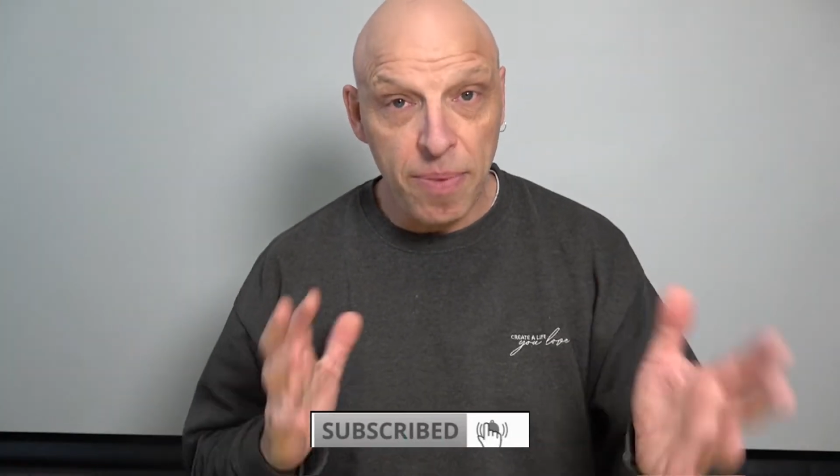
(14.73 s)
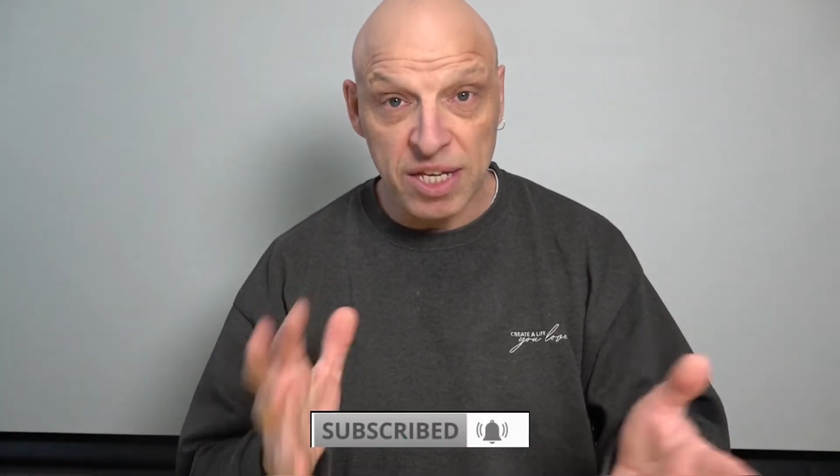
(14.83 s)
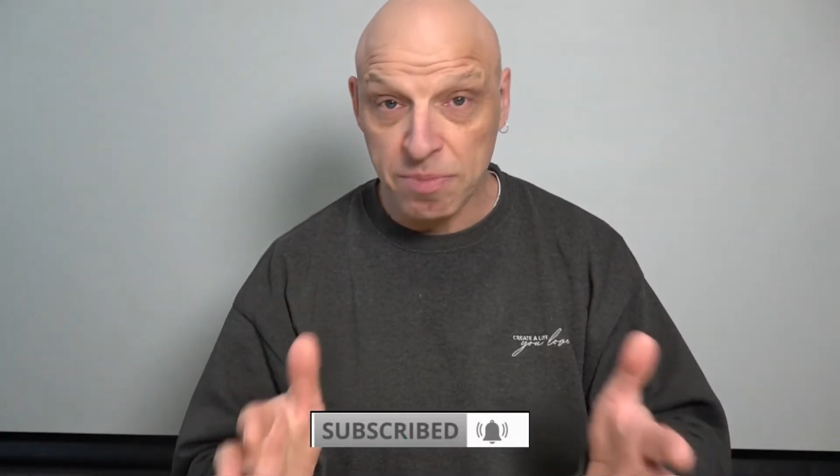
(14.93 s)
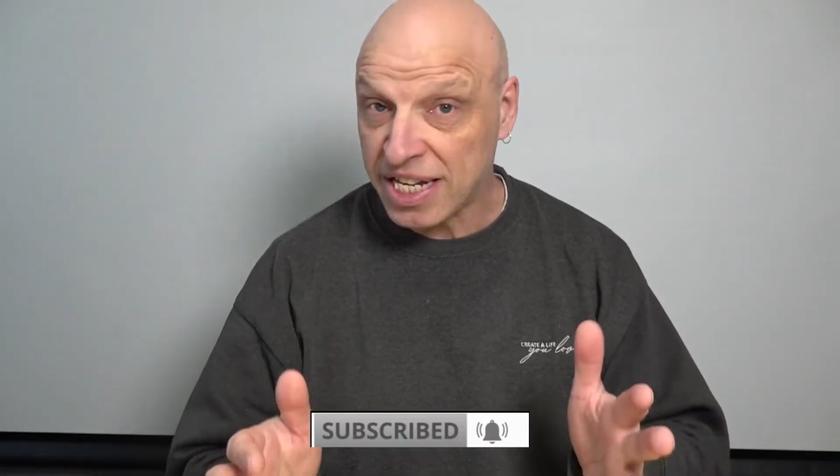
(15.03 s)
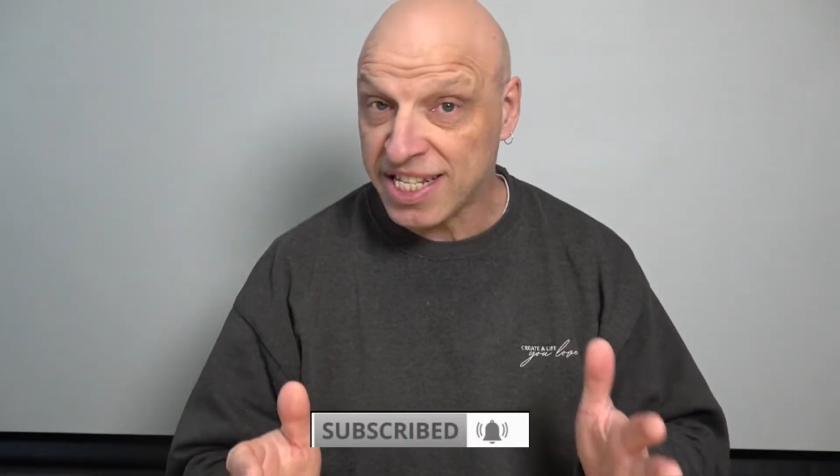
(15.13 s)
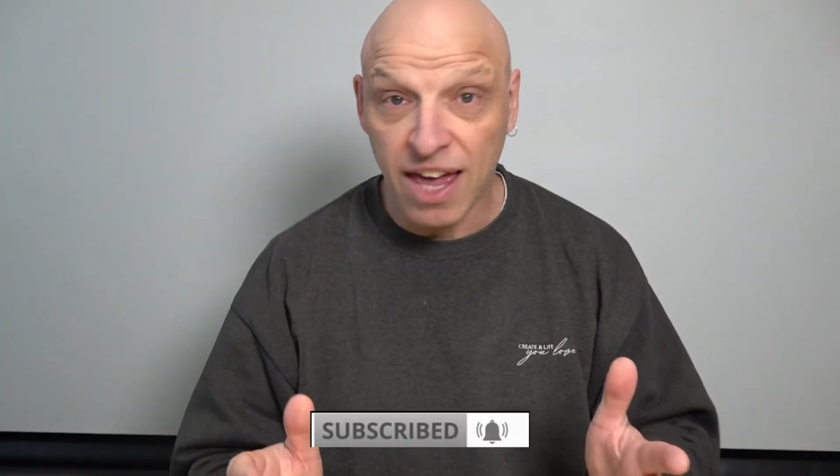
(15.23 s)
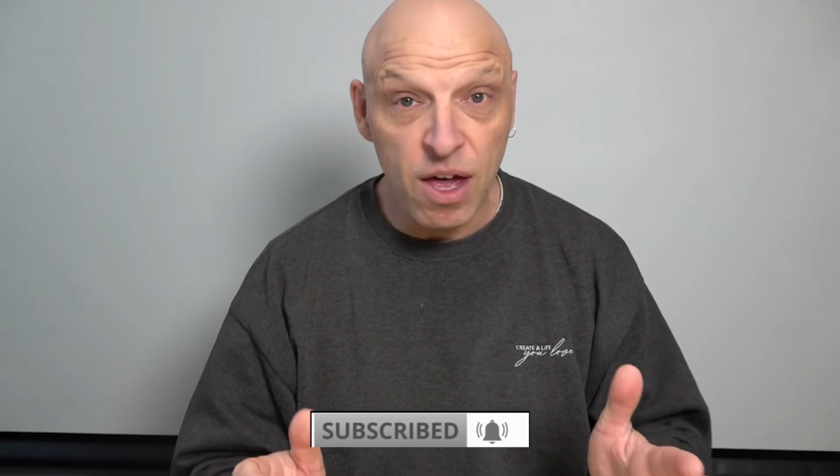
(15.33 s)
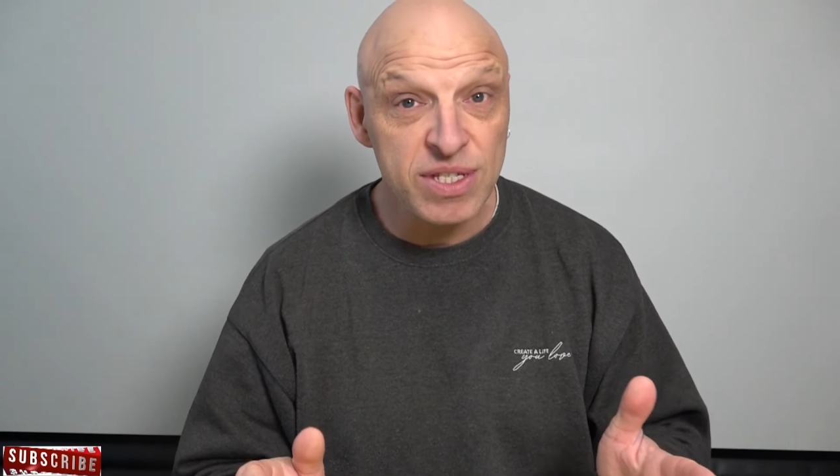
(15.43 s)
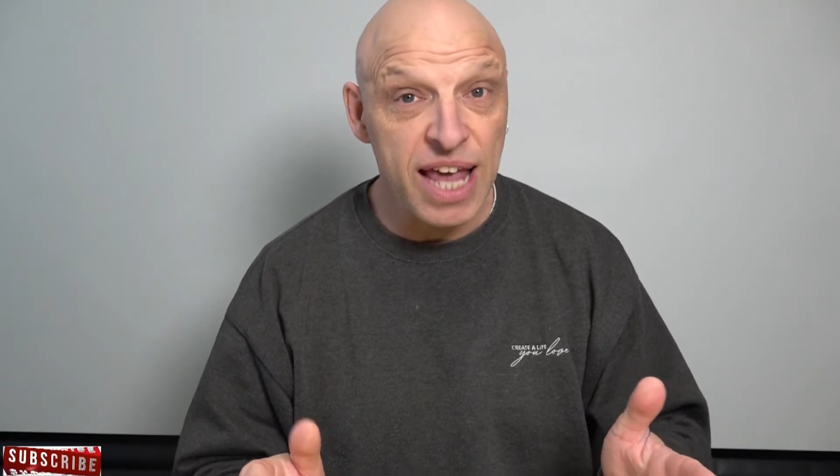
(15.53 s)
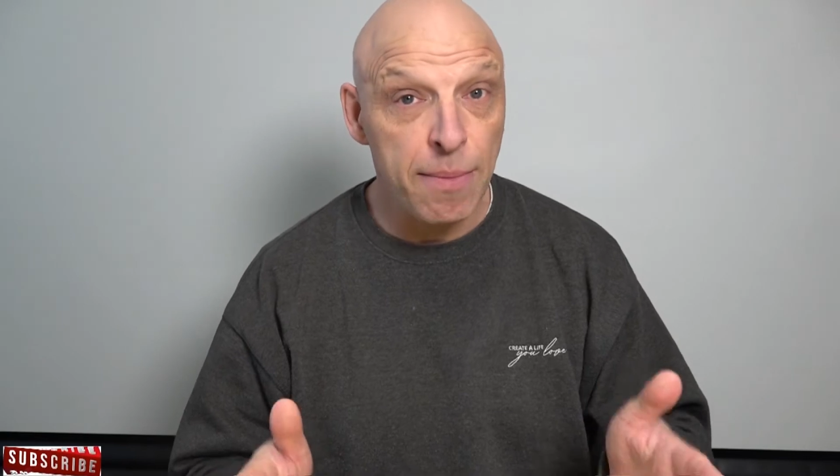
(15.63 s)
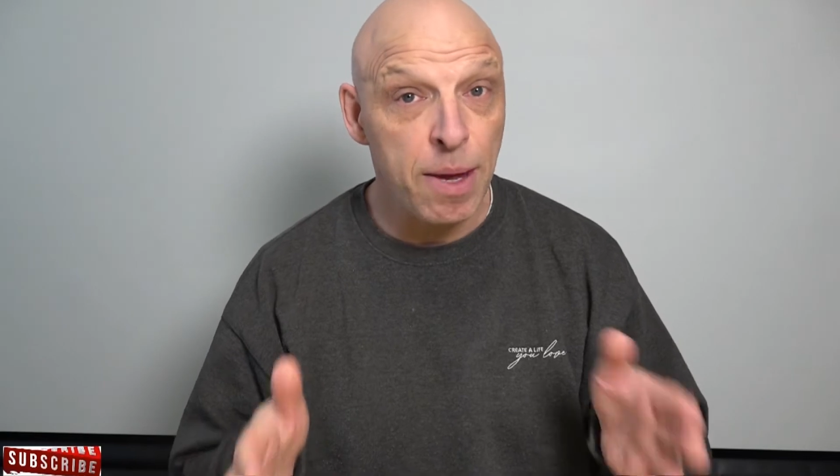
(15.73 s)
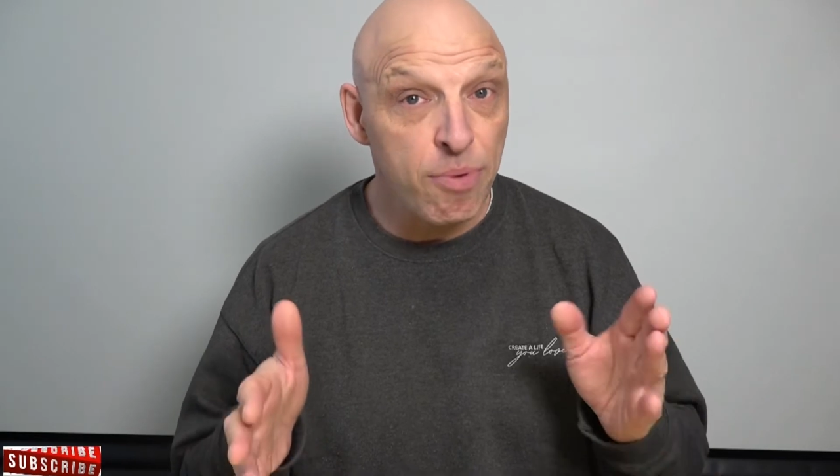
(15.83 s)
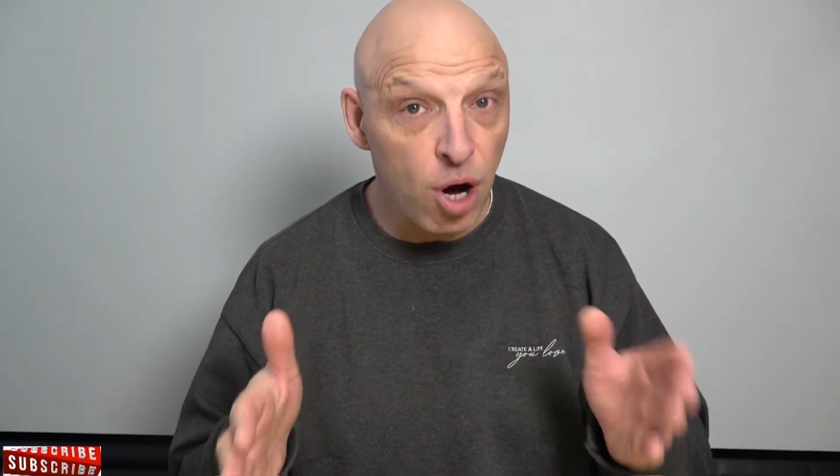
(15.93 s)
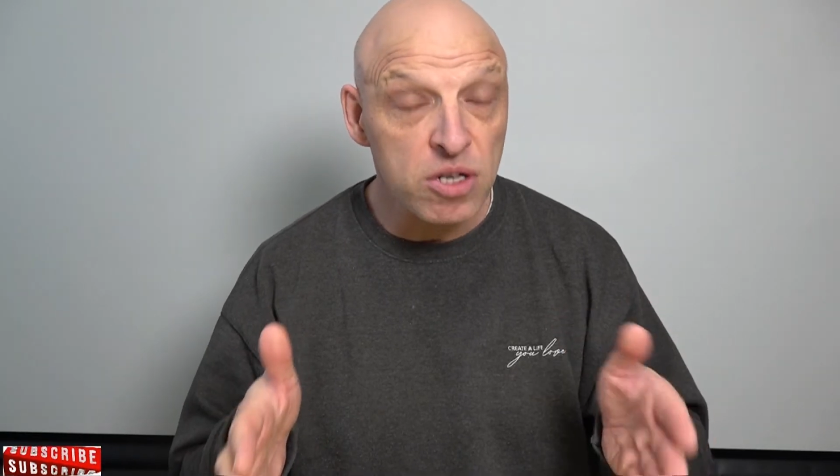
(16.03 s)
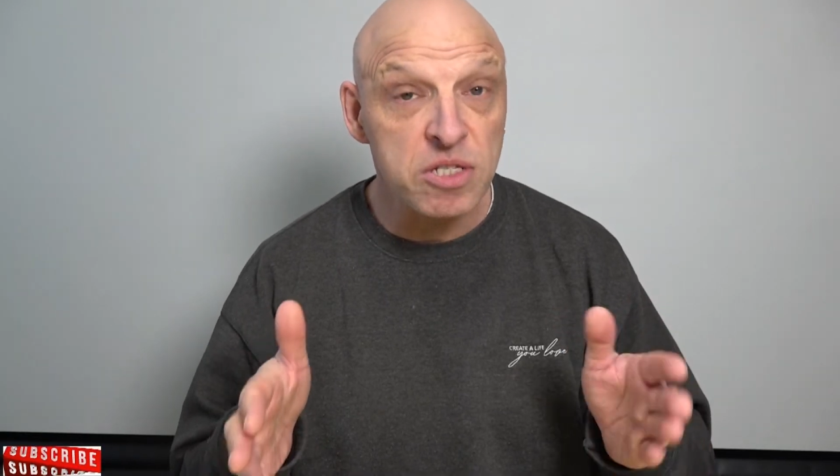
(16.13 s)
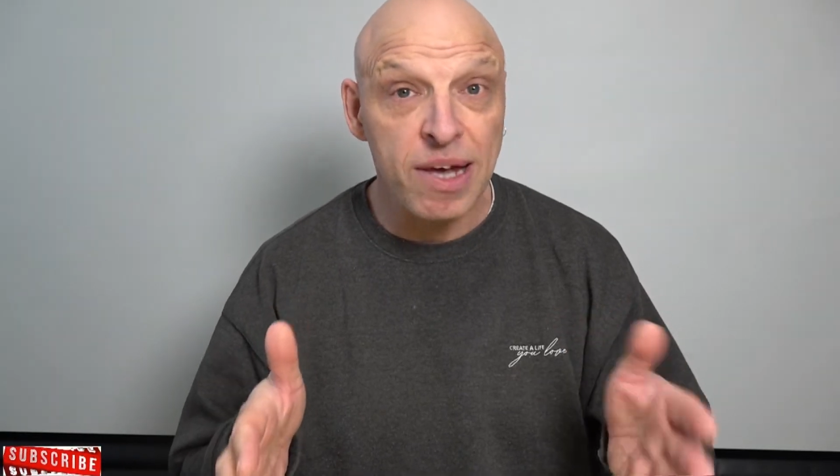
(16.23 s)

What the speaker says: best place to get those gaming products.